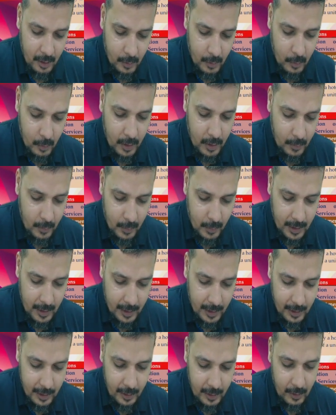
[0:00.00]
12, one
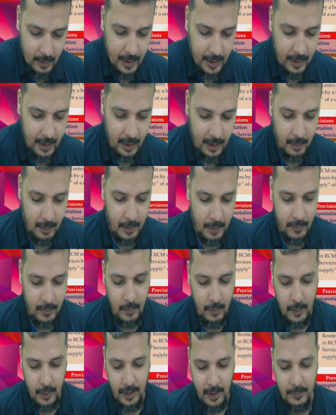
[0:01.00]
in your entry number
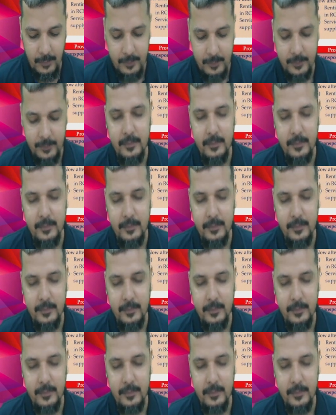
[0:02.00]
14.